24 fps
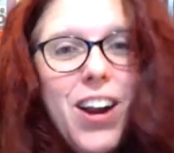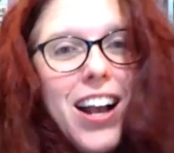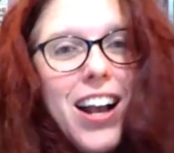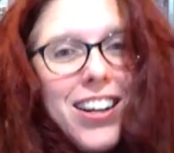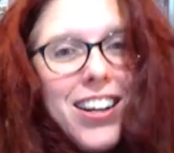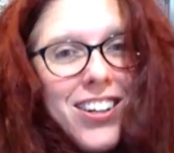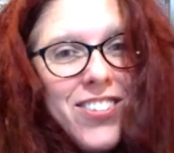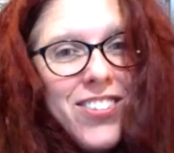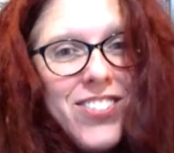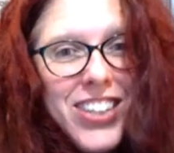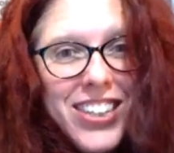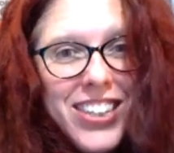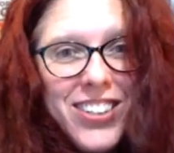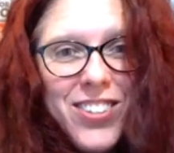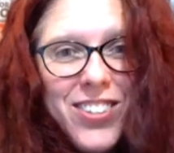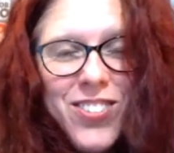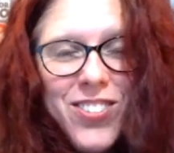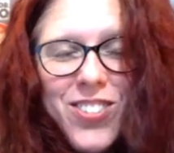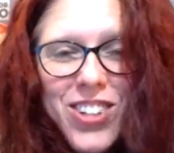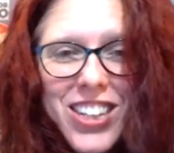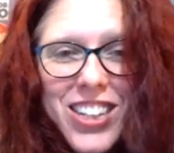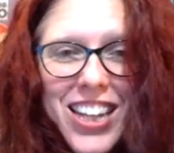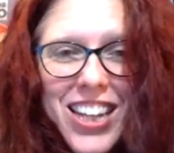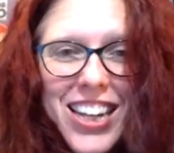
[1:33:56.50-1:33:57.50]
of you
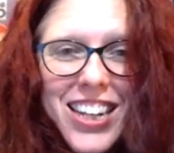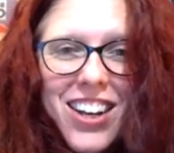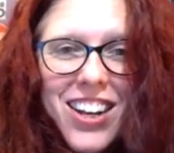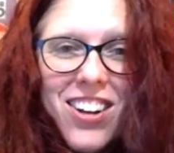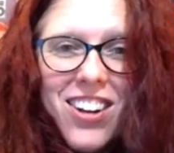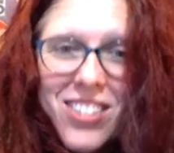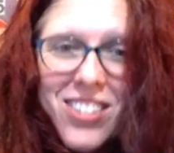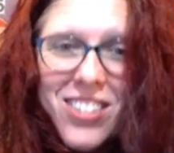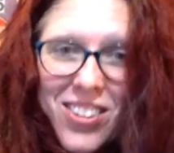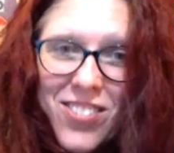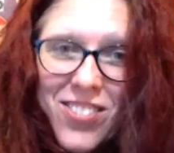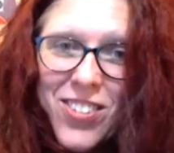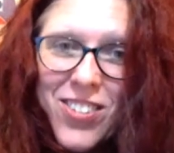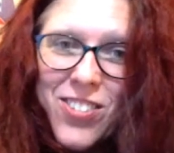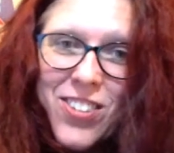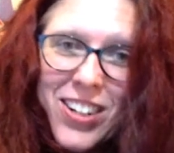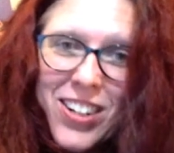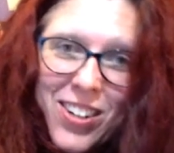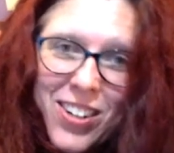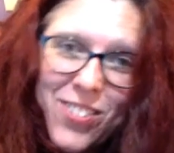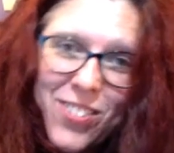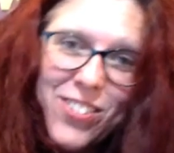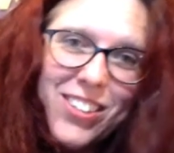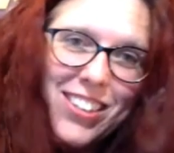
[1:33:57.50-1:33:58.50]
for like all of the
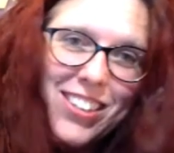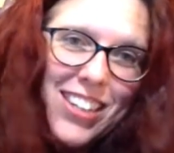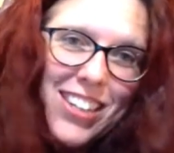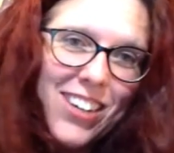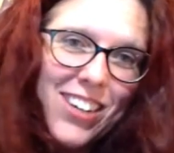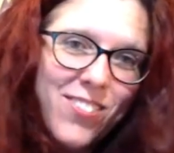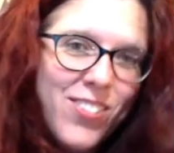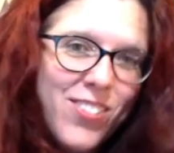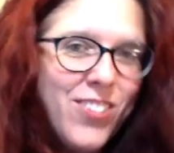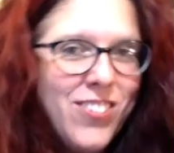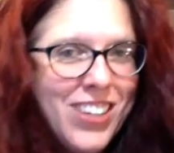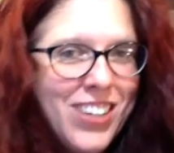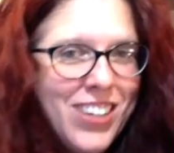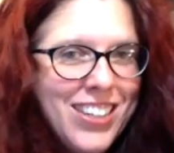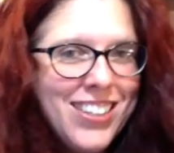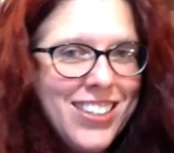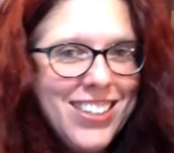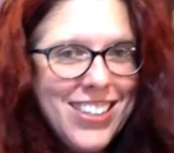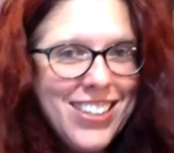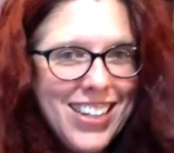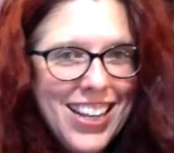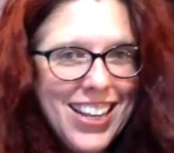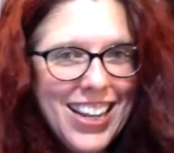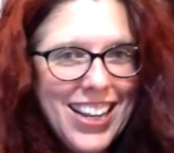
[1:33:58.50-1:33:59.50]
wonderful stuff you've done
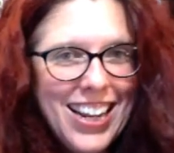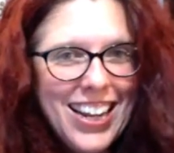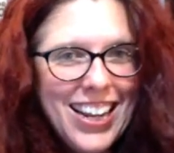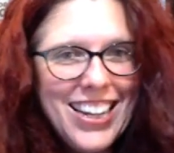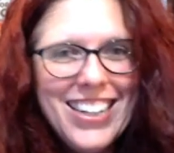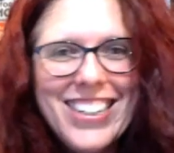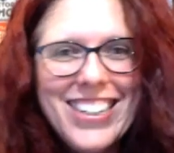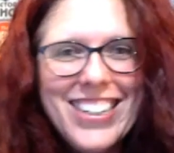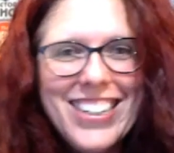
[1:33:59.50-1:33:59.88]
today.